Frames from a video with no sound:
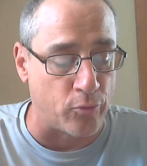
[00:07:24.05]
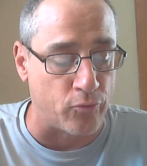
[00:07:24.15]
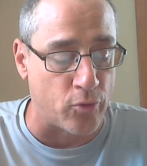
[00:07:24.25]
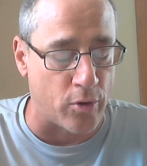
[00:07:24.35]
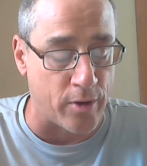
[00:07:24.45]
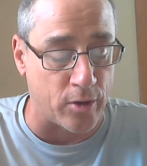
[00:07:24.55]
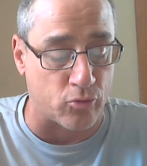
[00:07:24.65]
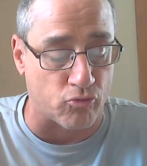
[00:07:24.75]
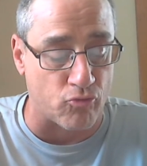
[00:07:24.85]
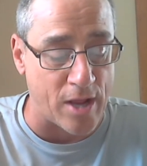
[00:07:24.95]
roaring,
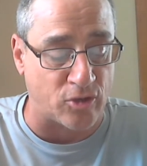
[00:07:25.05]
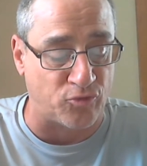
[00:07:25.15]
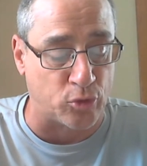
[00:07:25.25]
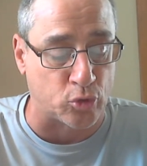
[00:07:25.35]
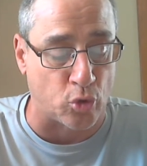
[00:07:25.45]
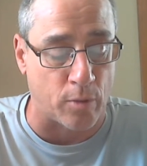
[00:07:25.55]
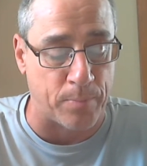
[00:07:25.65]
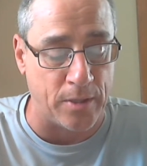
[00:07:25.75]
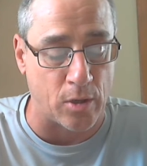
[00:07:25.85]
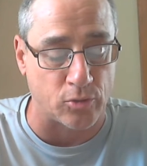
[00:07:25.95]
graceful
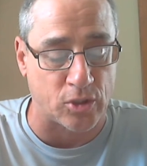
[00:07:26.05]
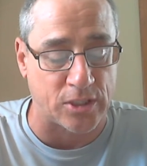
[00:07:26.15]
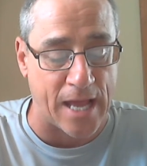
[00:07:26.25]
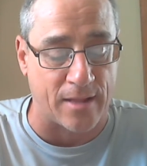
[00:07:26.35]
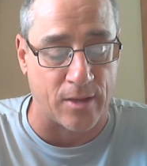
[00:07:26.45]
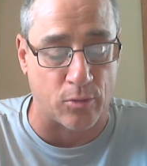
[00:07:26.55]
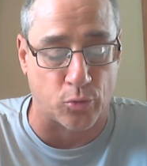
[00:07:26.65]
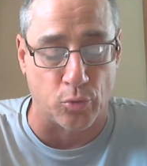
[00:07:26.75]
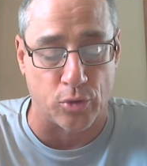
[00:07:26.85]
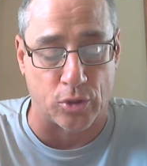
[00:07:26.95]
torpedo sailing
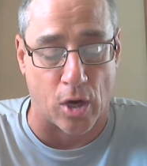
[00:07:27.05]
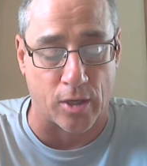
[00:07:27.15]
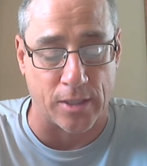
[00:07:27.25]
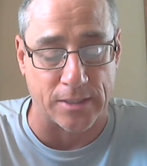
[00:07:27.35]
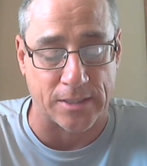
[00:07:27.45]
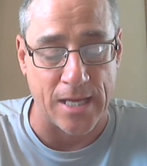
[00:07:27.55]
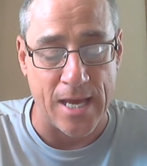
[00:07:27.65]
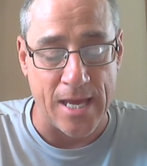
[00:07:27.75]
through the darkness.